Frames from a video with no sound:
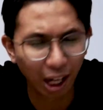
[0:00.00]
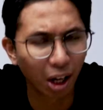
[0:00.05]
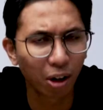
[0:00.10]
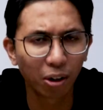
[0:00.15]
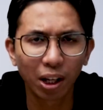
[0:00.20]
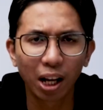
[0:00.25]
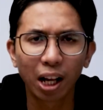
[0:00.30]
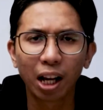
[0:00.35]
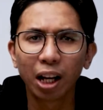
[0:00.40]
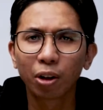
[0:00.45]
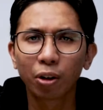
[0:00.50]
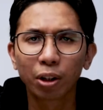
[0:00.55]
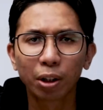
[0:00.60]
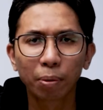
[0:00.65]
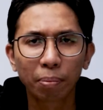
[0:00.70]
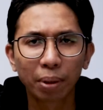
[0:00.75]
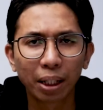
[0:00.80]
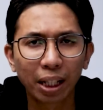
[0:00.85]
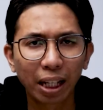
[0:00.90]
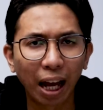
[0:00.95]
How the hell am I
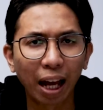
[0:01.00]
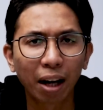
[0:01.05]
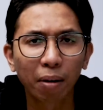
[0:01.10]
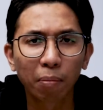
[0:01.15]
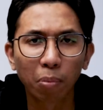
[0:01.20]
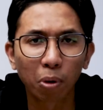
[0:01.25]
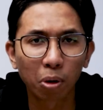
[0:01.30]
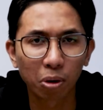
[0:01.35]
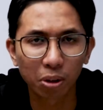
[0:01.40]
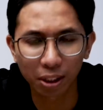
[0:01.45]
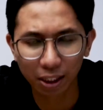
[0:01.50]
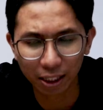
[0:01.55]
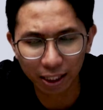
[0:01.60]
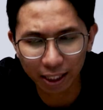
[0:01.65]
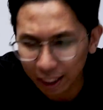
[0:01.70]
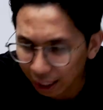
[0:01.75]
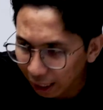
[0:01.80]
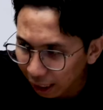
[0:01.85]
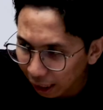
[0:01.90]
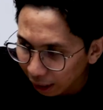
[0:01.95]
gonna be
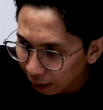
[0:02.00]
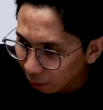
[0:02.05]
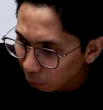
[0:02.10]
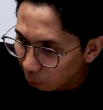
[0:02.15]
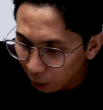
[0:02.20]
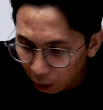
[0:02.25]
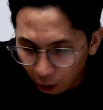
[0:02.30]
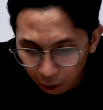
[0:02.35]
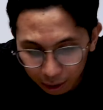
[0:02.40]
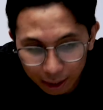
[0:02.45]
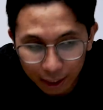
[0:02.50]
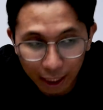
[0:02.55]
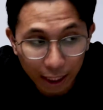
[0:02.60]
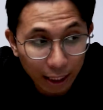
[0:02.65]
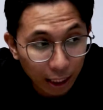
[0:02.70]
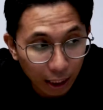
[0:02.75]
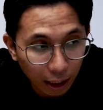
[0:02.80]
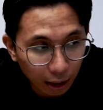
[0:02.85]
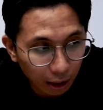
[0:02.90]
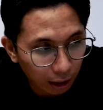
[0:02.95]
unboxing without
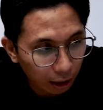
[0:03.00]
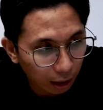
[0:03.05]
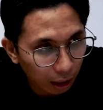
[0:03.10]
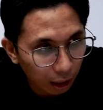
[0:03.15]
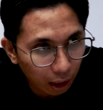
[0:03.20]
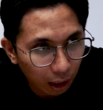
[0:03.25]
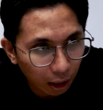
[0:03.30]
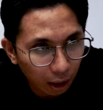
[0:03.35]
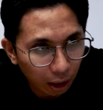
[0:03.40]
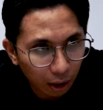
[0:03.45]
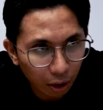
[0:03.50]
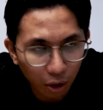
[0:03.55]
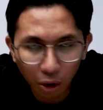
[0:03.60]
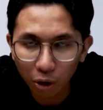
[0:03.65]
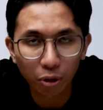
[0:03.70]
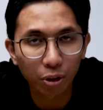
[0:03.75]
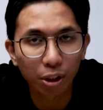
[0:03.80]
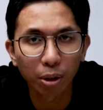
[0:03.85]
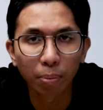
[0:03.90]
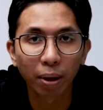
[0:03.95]
scissors? I'm
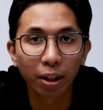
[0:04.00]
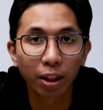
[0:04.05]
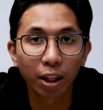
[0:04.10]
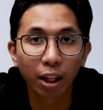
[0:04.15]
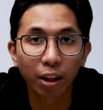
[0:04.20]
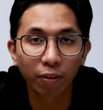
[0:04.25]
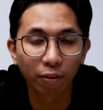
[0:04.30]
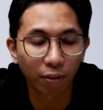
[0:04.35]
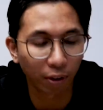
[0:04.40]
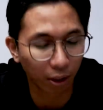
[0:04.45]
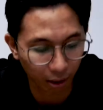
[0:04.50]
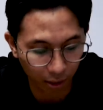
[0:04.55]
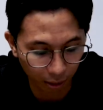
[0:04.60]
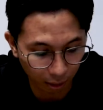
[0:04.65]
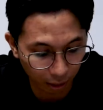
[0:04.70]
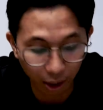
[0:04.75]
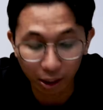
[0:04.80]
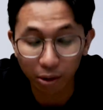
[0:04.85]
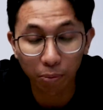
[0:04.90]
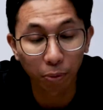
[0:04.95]
not using my teeth,
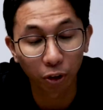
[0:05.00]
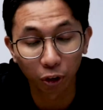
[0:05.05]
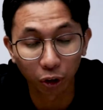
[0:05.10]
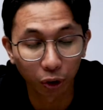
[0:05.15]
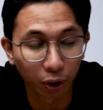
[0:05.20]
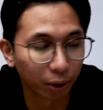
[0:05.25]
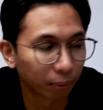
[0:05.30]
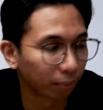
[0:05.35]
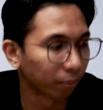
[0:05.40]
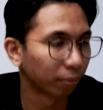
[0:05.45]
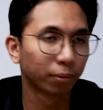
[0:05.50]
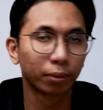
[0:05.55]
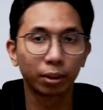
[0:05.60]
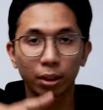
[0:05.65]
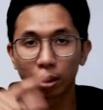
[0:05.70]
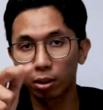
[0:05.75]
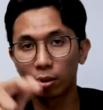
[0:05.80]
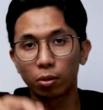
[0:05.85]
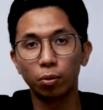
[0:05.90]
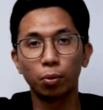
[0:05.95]
that's for sure.
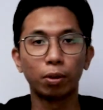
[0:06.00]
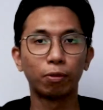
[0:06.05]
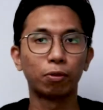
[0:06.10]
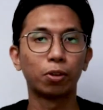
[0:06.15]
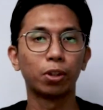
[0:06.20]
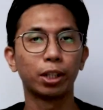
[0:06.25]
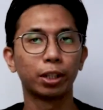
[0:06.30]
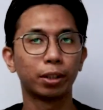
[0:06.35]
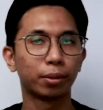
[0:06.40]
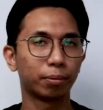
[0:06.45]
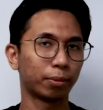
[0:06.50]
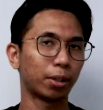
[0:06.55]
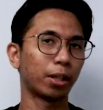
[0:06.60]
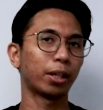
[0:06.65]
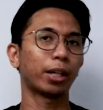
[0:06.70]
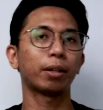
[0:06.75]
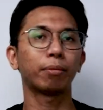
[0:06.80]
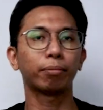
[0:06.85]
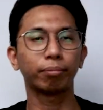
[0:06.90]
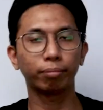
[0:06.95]
Wait for it.
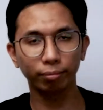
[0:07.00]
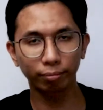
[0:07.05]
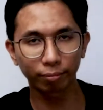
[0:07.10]
Alright.